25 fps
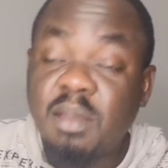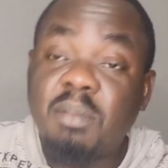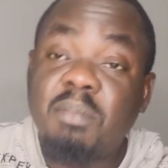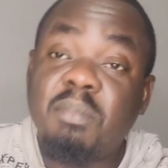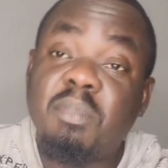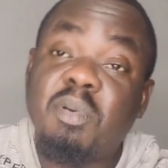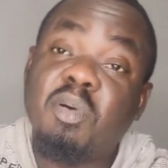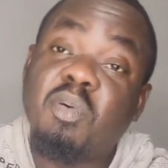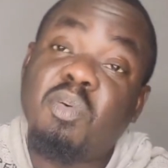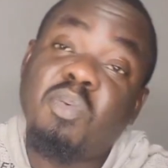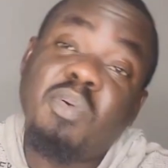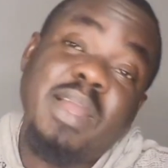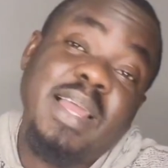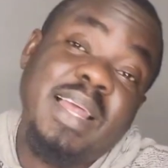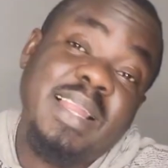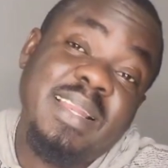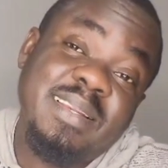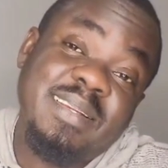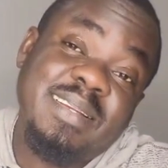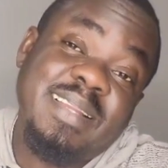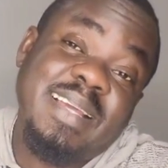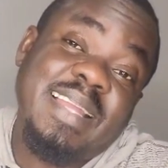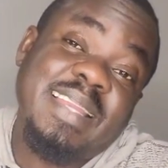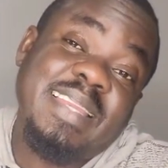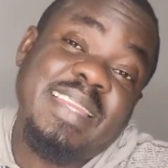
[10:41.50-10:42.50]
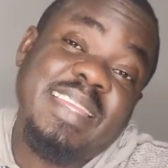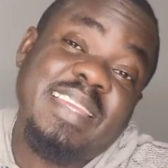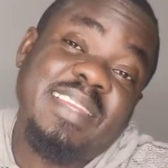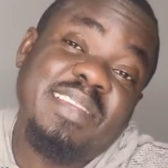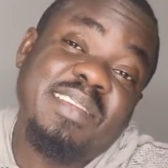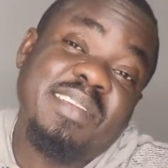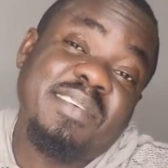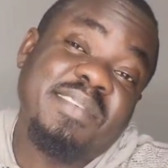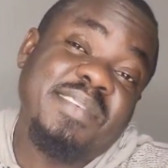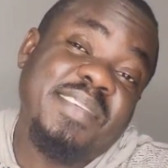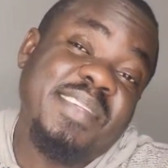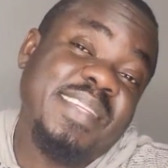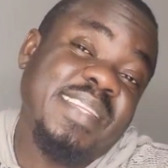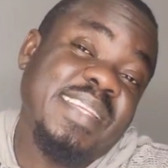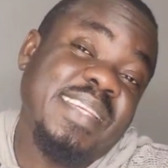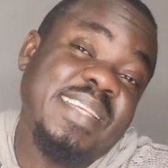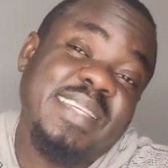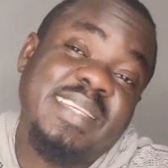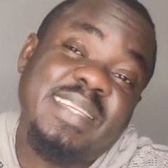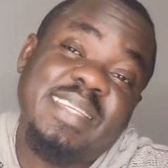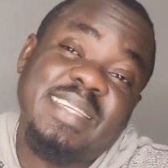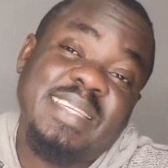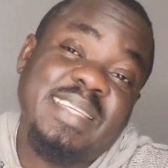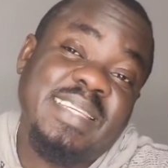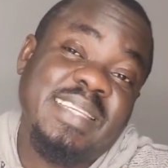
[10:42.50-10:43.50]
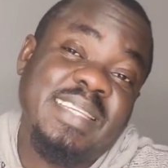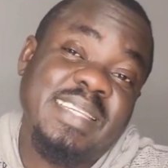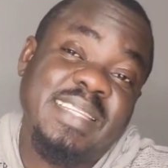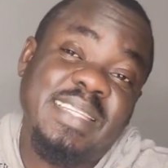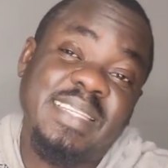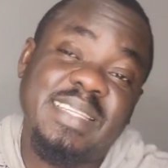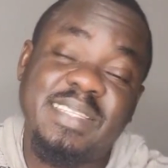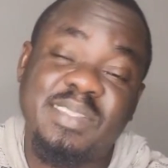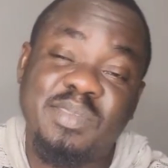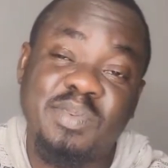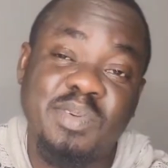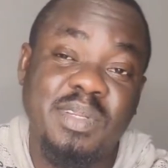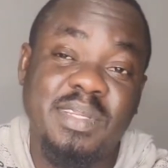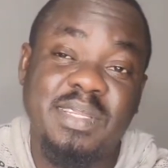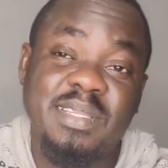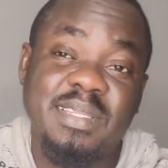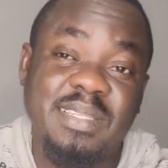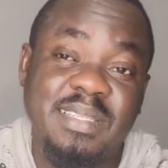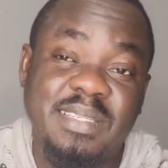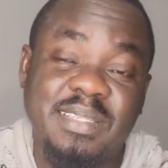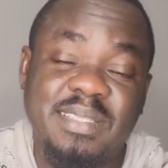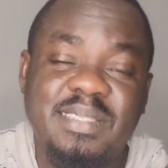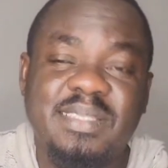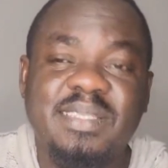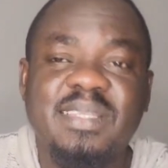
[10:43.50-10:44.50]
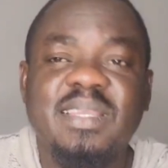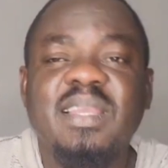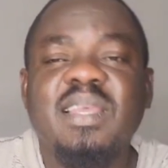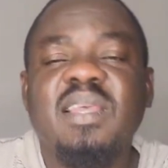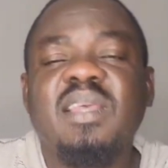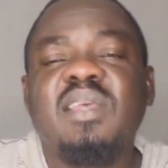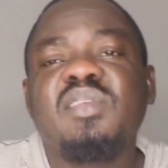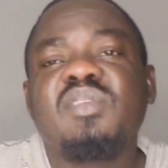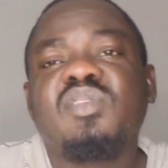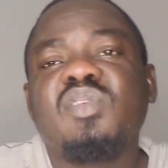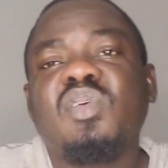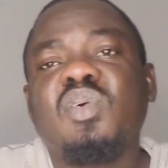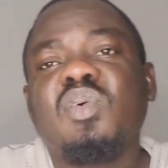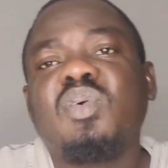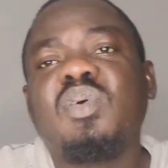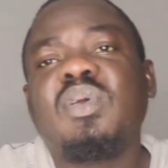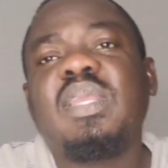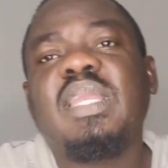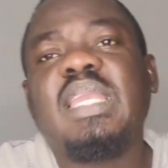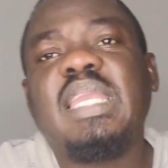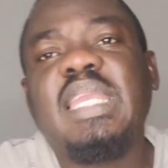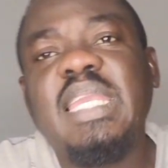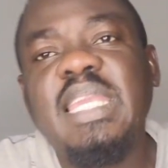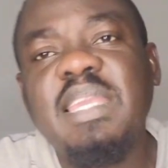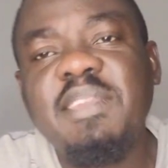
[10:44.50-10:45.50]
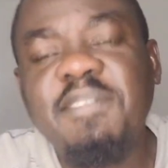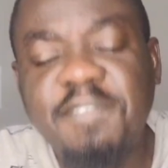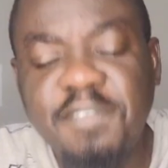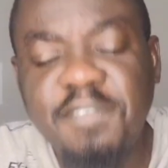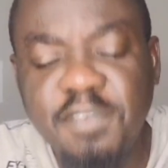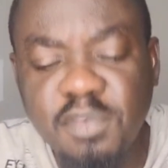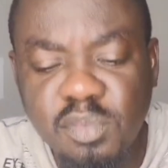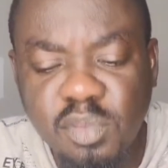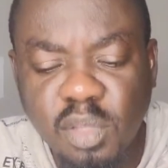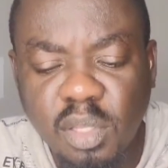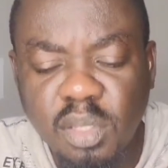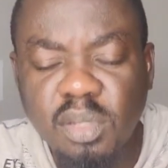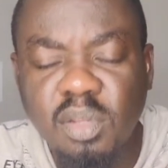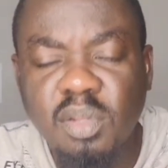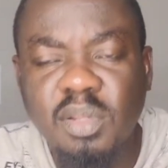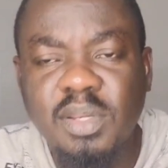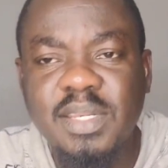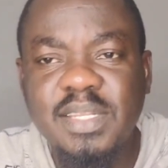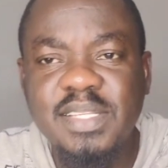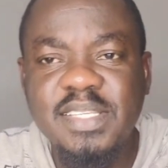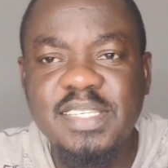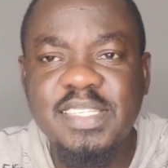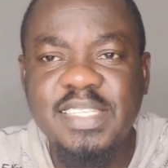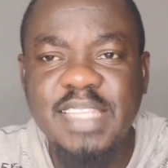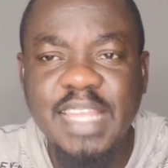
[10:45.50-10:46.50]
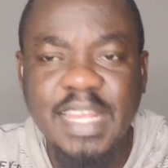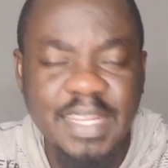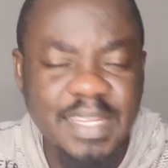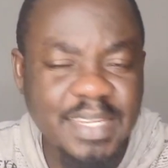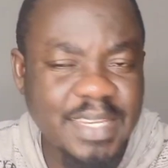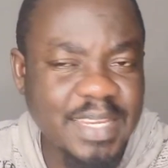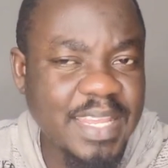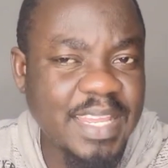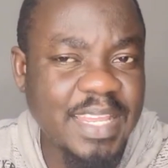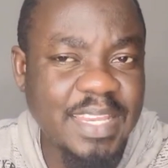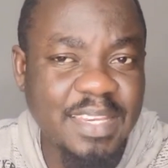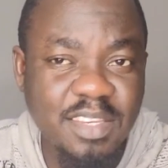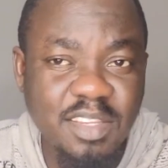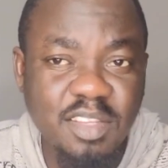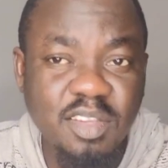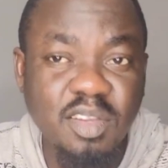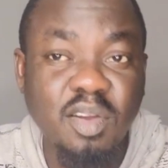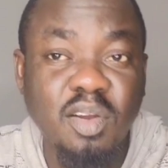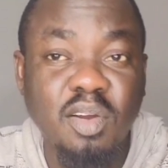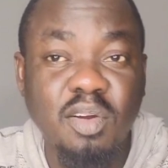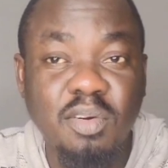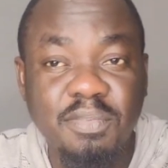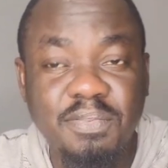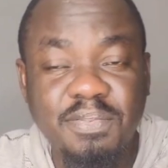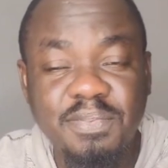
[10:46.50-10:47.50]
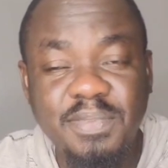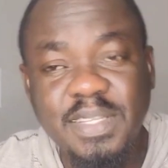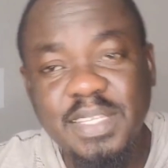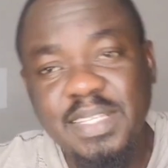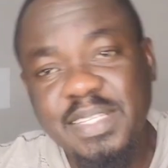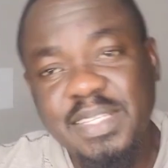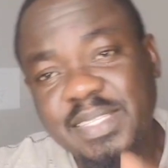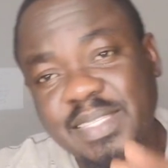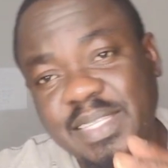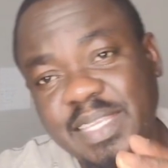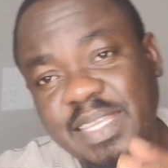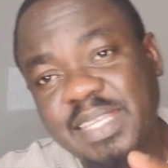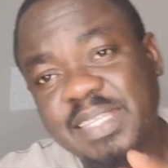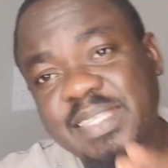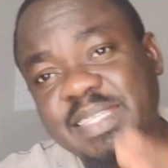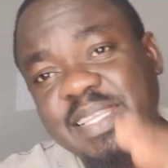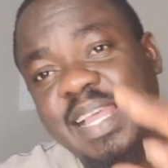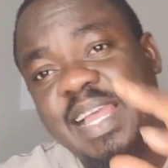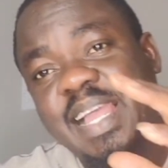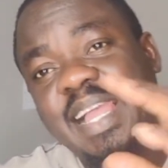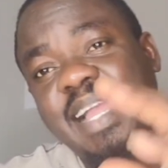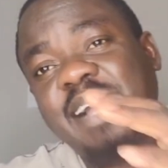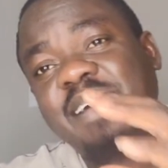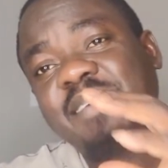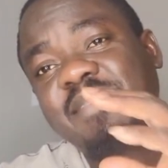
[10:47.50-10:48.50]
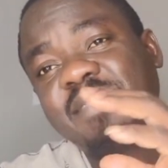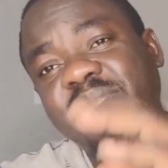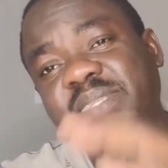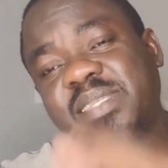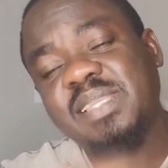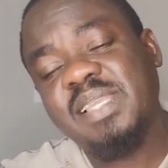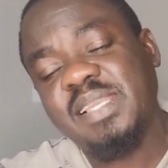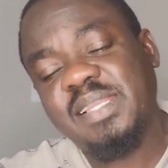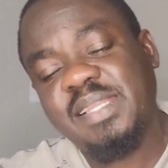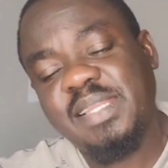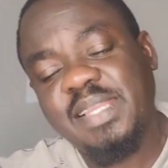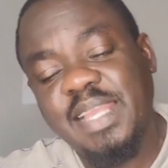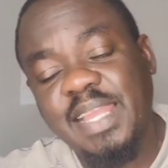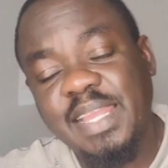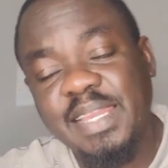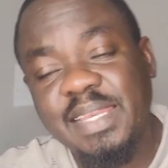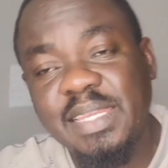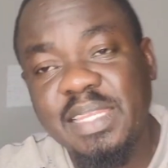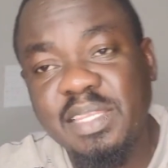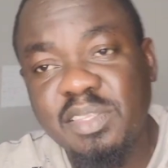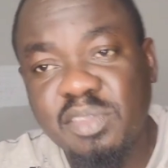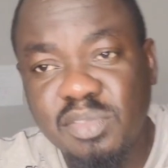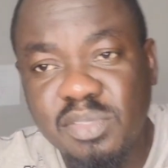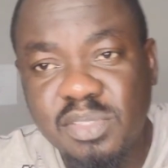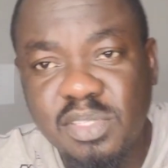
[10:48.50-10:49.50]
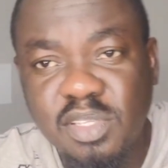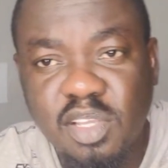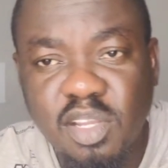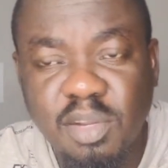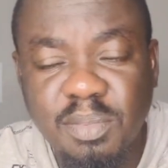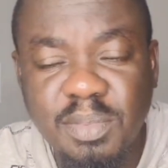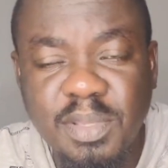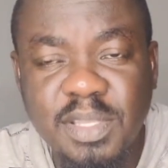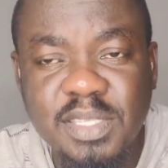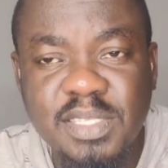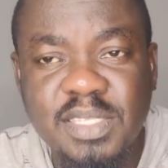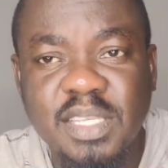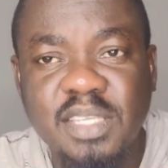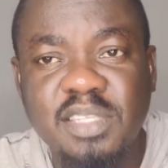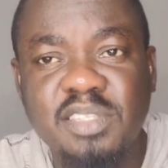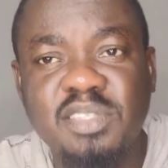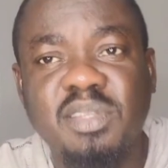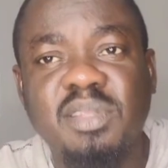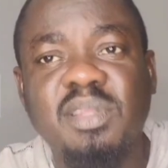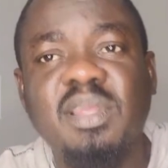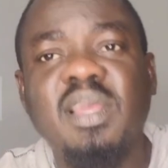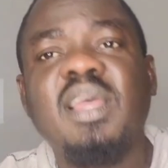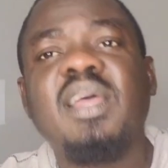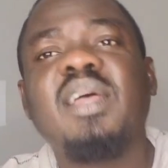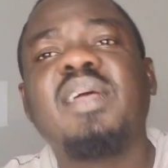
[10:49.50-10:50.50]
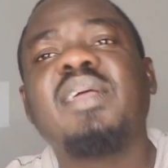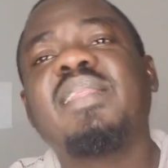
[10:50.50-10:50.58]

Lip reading: But well, at the end of the day, it is what it is. So if you don't understand any of these things I have said, kindly use the comment section.